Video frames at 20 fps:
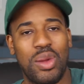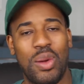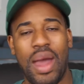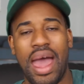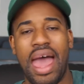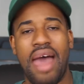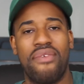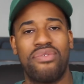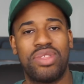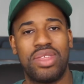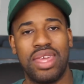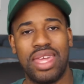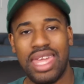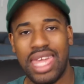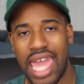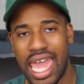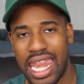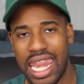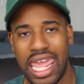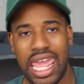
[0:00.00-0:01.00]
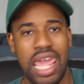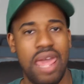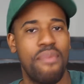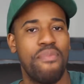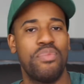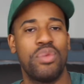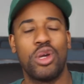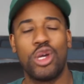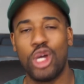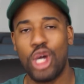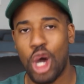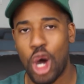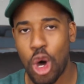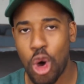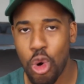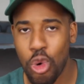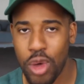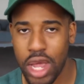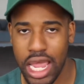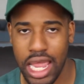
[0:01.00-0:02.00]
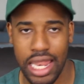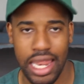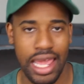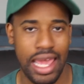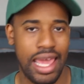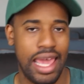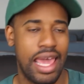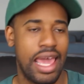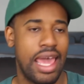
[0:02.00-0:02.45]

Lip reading: You have to get him going.